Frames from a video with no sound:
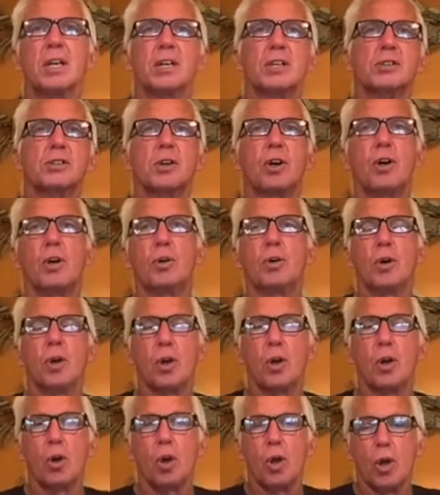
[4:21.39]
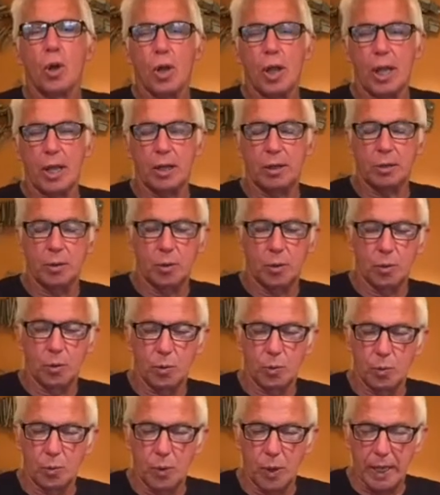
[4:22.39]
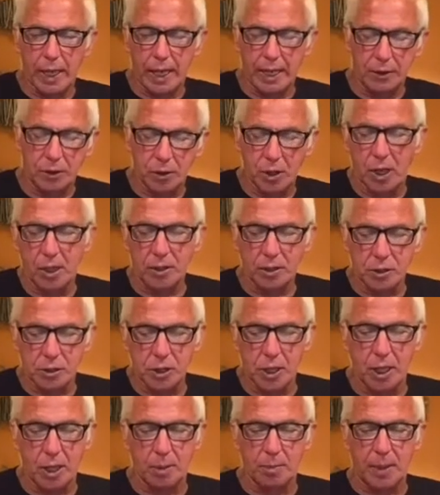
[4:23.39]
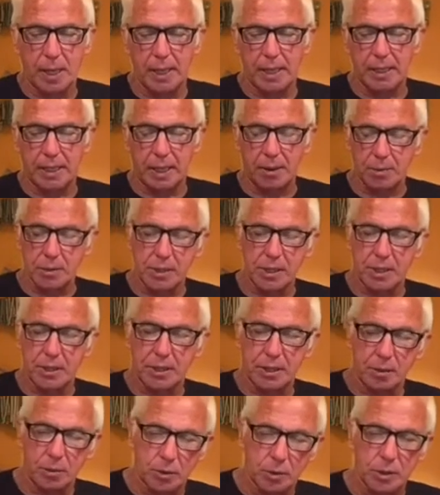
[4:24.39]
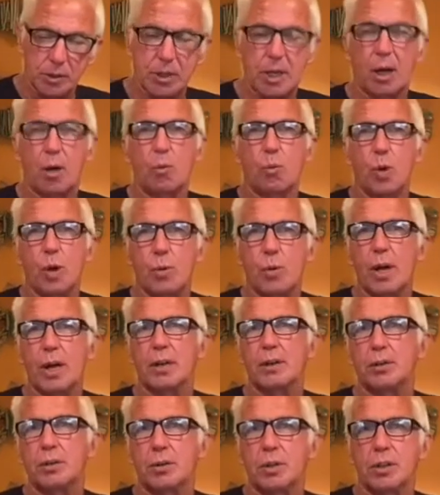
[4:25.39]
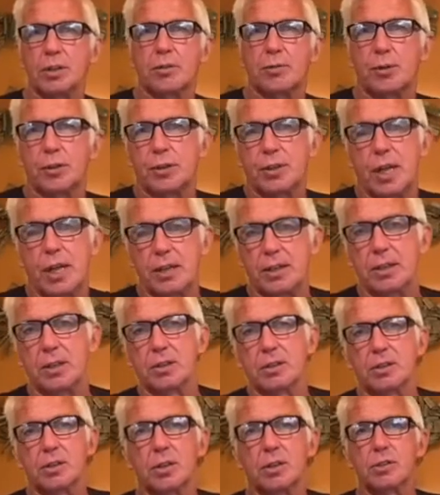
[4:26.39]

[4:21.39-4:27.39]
So, and what I had talked to Chuck about, and that was the other thing with Richard Center, we want to do this for 10 years.